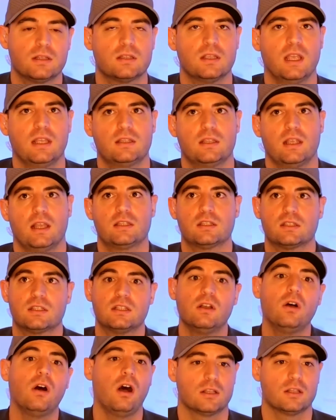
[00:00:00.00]
it's
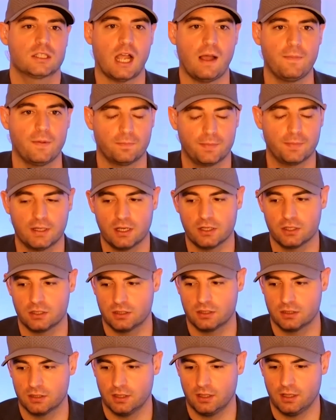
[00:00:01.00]
still on topic,
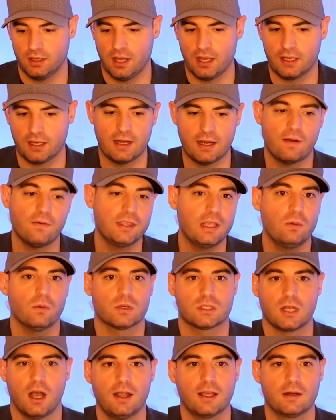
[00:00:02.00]
because again, everything we're
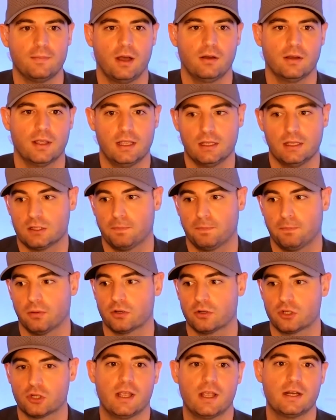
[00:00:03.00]
talking about is
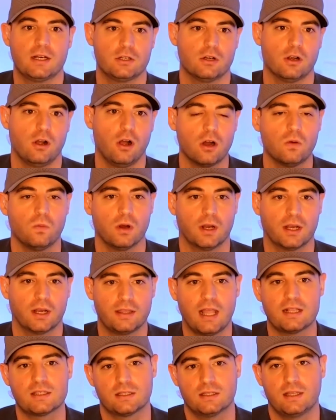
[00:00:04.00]
portrayed in your artwork, and that's